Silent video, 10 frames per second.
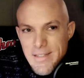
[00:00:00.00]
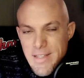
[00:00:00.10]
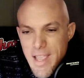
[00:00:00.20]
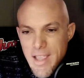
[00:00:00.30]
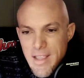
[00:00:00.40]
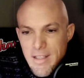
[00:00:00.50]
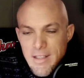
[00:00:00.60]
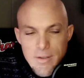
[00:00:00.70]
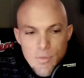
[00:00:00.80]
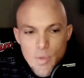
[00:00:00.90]
Day,
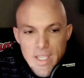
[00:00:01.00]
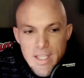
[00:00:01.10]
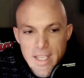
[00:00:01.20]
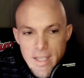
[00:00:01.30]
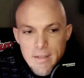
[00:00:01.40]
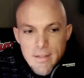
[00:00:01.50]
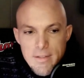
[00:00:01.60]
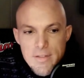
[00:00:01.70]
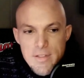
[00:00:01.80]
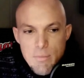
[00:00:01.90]
we can get
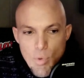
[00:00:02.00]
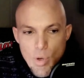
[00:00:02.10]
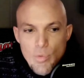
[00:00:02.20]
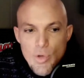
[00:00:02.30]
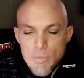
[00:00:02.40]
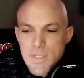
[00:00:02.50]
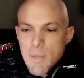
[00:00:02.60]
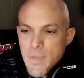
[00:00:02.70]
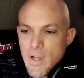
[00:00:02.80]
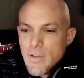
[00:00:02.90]
some more rooms
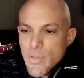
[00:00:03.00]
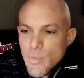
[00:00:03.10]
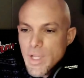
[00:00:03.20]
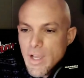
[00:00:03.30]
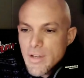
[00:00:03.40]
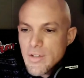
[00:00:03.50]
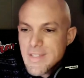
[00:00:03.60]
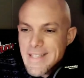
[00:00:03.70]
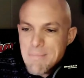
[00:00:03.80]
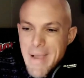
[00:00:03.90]
up there in the 300s.
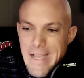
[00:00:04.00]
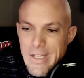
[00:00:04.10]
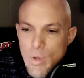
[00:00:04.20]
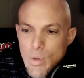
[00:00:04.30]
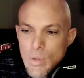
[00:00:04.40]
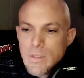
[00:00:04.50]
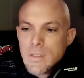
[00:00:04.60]
That's my goal.